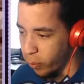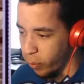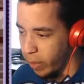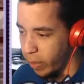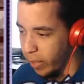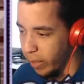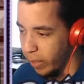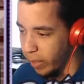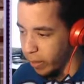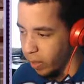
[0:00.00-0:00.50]
a
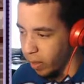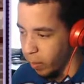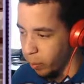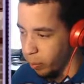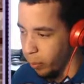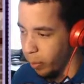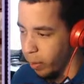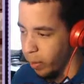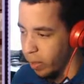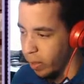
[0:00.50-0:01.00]
ring, a
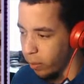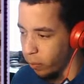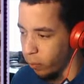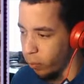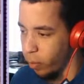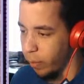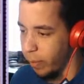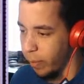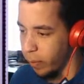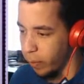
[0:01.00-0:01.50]
brilliant
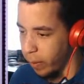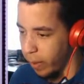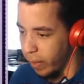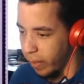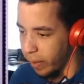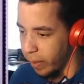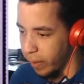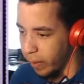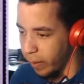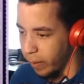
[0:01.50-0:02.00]
ruby ring.